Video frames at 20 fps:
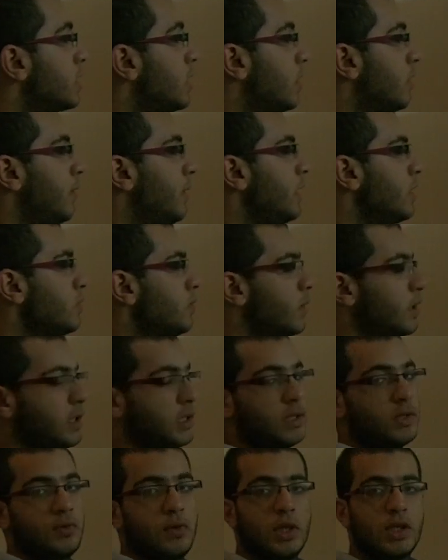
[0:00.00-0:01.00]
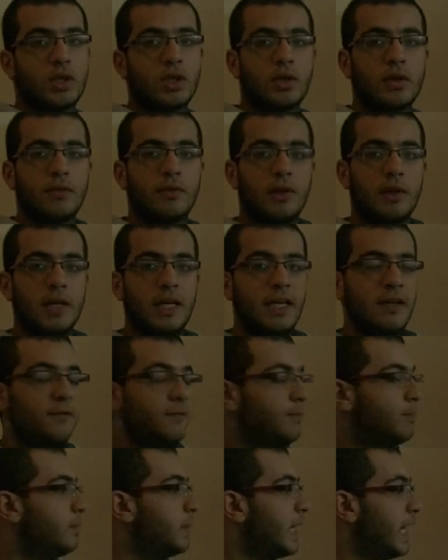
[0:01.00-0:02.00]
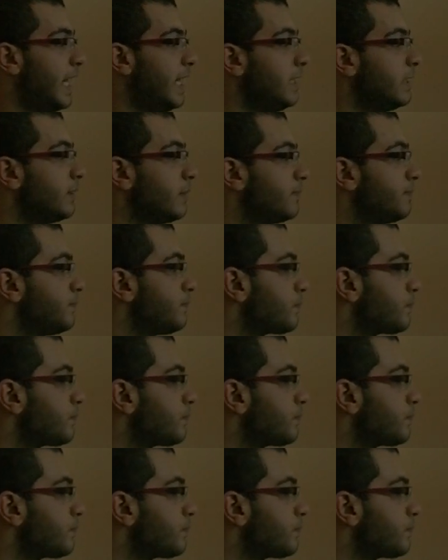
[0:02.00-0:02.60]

So this was the structure of the leaf blade,